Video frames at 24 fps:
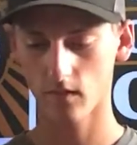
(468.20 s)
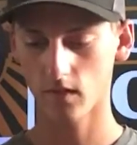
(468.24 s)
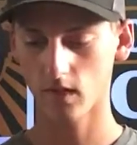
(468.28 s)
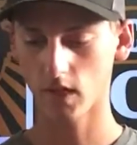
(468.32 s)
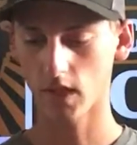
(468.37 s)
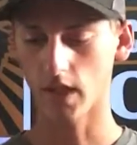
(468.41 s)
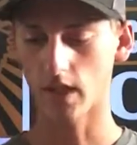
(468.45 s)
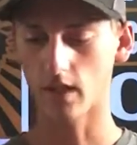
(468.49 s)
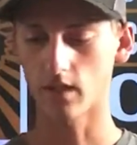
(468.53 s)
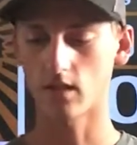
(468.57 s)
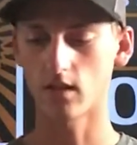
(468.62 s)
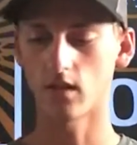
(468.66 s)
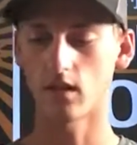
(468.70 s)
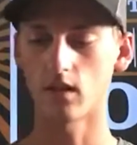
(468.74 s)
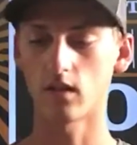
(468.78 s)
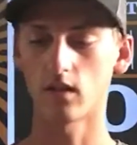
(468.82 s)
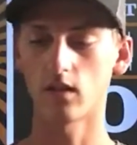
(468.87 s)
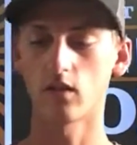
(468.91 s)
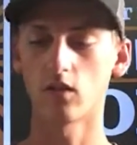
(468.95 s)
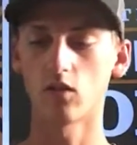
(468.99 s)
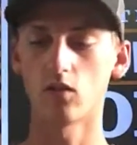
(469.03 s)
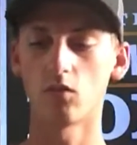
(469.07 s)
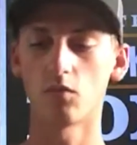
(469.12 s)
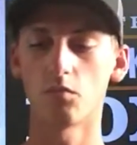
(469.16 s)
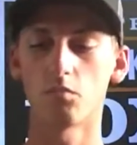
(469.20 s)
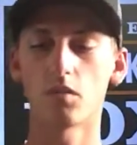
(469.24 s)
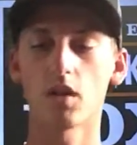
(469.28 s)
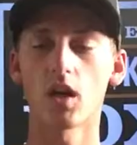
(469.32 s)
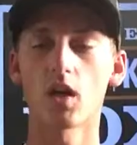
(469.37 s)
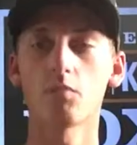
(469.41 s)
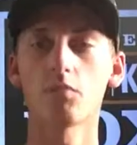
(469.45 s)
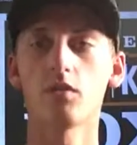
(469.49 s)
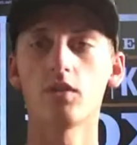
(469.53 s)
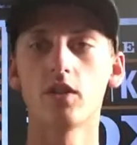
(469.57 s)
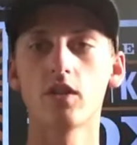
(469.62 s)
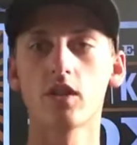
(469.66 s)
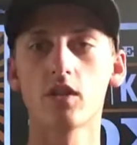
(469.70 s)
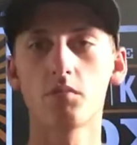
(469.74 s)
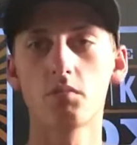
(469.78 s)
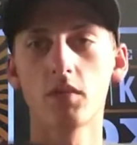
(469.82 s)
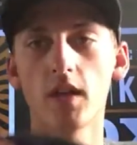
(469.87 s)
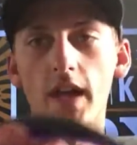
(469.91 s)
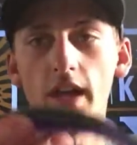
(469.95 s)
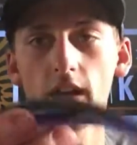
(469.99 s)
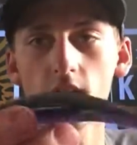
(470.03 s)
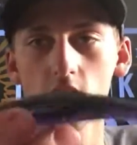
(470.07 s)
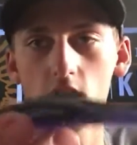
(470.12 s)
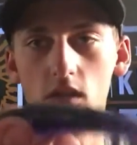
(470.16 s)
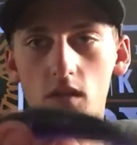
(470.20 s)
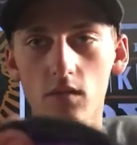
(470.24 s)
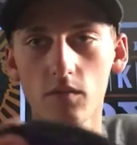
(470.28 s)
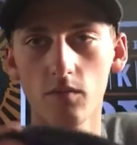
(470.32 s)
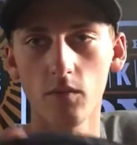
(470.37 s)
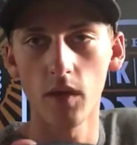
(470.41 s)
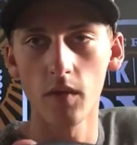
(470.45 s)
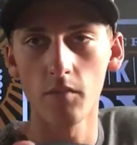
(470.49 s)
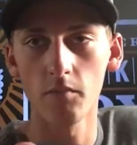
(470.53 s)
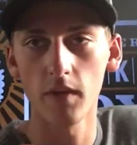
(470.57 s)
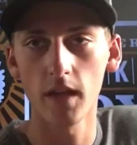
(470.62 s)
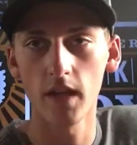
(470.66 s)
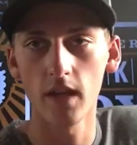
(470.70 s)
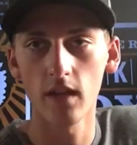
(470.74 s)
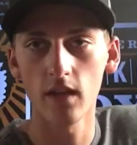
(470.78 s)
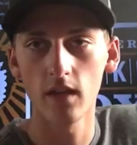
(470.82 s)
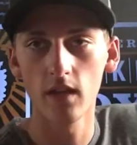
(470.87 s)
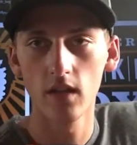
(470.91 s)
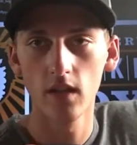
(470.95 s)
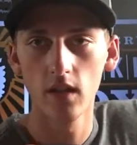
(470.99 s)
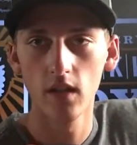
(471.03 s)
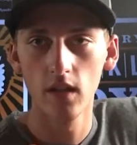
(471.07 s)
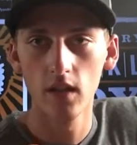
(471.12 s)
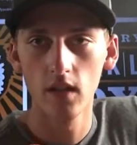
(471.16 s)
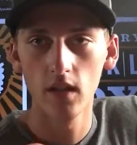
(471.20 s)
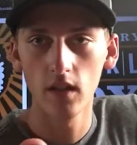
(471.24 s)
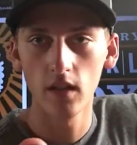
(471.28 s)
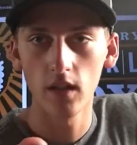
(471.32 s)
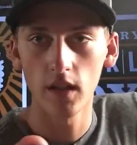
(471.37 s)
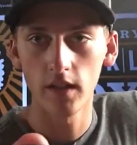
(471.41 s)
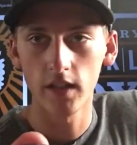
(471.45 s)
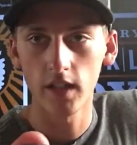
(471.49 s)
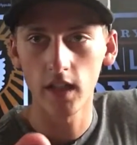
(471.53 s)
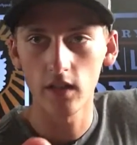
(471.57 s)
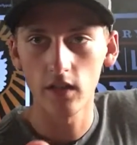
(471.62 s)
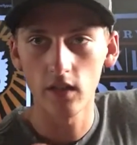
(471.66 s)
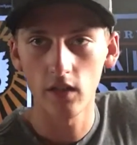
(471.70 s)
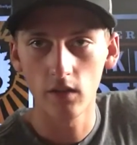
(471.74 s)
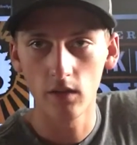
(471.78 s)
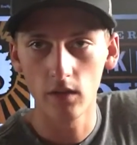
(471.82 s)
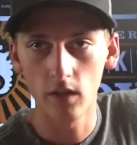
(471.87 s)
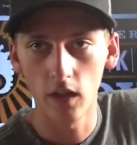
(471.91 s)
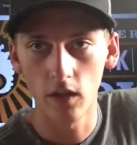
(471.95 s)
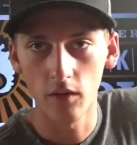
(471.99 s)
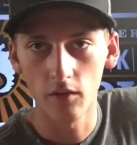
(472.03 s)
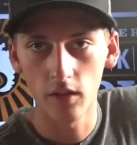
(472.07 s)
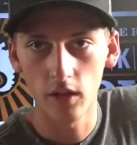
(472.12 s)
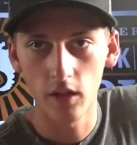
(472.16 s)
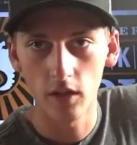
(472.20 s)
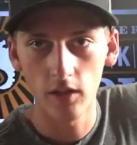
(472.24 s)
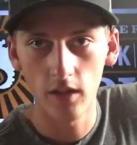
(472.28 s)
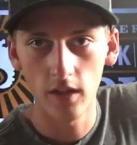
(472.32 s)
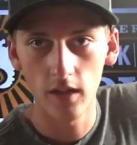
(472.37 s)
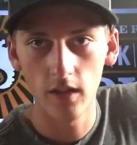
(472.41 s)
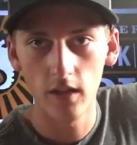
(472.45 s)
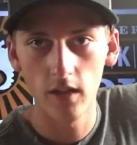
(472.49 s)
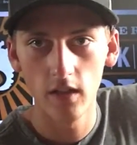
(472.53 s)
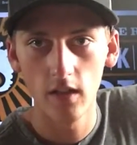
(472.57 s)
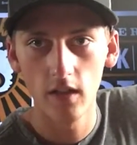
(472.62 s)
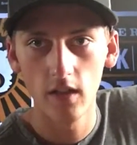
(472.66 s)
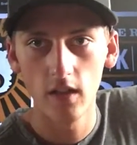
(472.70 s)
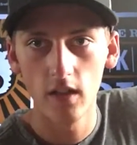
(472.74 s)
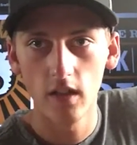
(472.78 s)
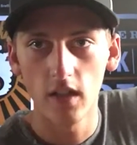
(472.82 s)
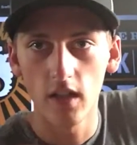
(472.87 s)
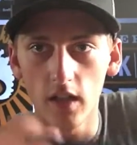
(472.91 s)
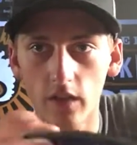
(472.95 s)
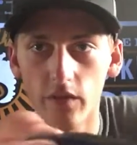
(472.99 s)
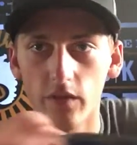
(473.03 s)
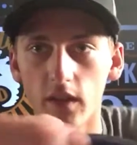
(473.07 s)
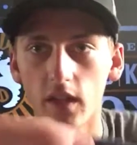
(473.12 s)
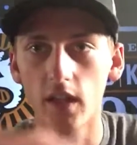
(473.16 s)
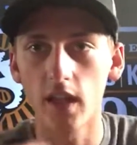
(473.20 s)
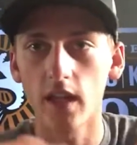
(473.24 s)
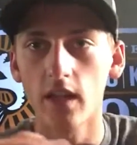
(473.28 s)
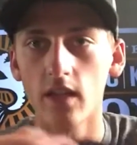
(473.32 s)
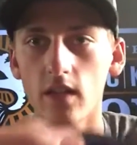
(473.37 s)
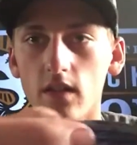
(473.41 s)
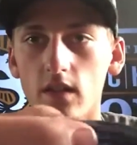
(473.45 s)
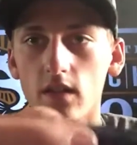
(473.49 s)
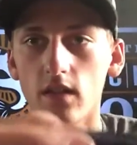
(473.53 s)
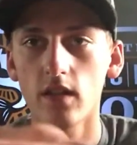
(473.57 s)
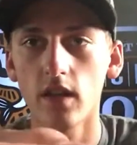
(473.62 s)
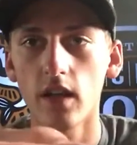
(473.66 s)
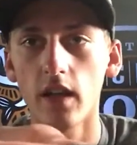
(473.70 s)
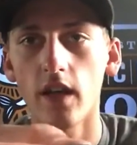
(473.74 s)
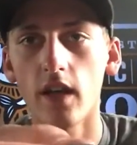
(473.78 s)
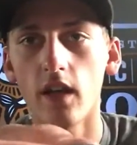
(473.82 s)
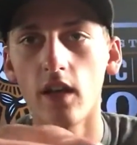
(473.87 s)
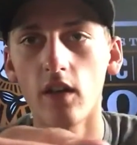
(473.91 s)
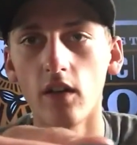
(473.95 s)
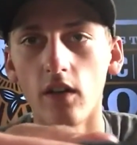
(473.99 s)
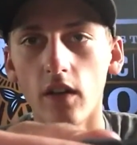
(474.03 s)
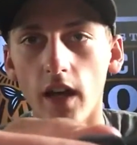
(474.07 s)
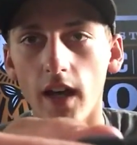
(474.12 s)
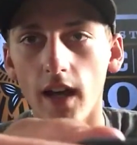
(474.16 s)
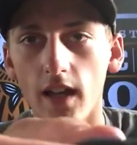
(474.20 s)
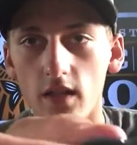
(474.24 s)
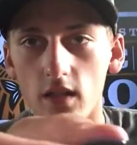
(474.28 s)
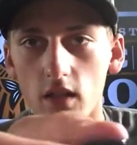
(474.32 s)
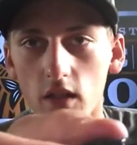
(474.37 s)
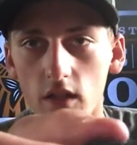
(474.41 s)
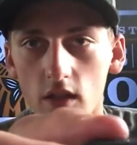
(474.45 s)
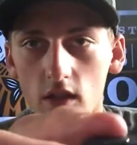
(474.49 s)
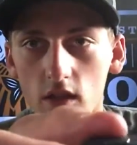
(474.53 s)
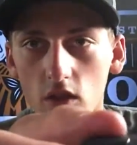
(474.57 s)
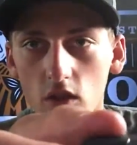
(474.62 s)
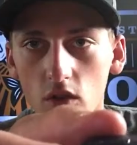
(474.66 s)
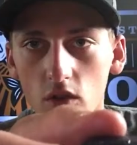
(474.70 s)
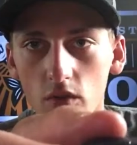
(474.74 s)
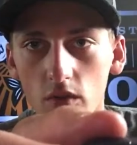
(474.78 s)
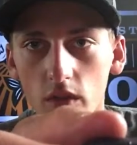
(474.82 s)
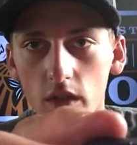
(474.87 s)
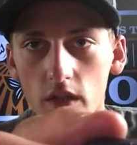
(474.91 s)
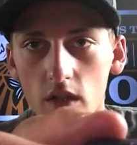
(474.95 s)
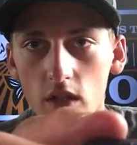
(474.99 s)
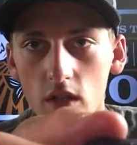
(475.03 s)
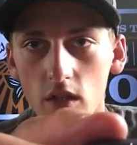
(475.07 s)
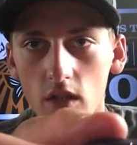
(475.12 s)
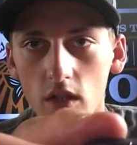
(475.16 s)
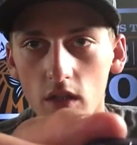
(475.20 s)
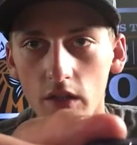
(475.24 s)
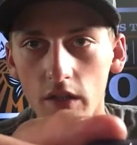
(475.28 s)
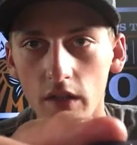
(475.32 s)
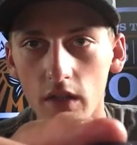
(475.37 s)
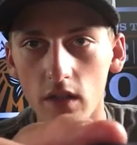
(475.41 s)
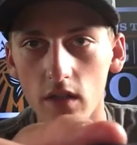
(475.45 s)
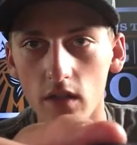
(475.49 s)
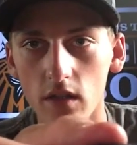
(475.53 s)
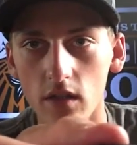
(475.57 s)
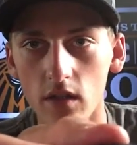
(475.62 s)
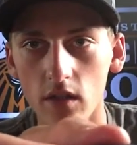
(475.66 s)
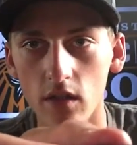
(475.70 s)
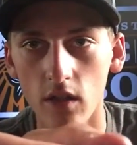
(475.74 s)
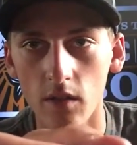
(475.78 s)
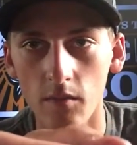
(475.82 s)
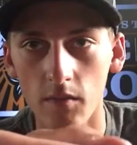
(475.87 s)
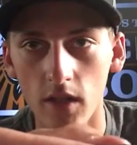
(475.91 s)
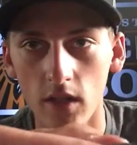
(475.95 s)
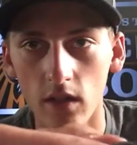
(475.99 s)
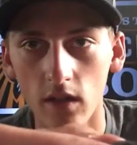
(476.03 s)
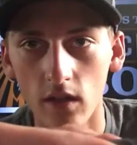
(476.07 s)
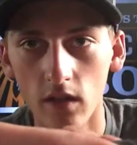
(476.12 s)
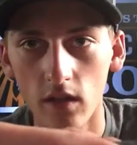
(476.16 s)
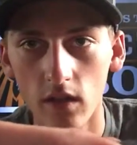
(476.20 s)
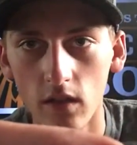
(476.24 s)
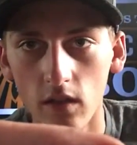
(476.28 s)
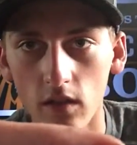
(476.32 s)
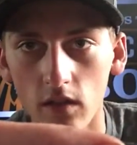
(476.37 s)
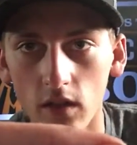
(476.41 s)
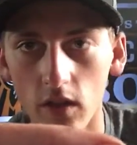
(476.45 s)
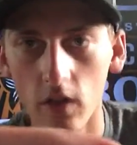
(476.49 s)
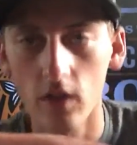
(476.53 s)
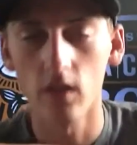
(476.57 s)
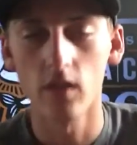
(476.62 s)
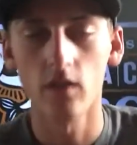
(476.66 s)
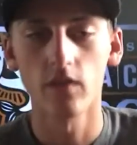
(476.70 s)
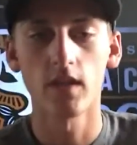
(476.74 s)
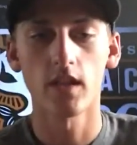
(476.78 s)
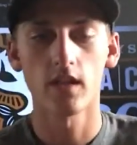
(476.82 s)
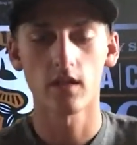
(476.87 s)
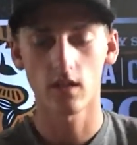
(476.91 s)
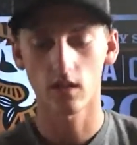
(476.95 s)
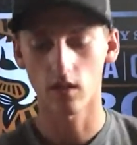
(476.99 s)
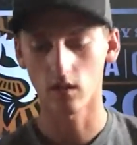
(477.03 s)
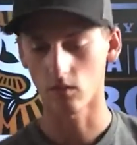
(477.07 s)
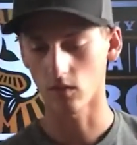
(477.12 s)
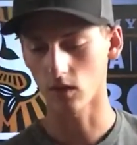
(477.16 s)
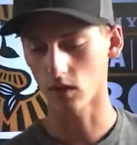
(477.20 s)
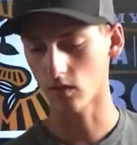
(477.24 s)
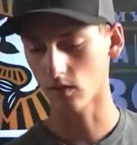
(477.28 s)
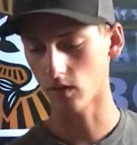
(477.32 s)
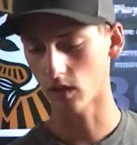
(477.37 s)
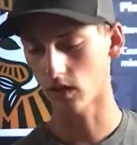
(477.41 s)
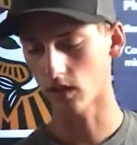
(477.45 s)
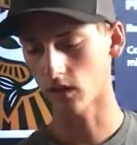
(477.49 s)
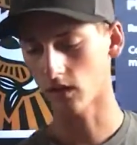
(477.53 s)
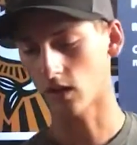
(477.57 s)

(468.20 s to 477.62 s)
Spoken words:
Yeah, it's a little purplish black swim bait. Got that two-tone to it. If you can't tell, it has all these little ridges to it. So, I mean, who knows if that's going to work well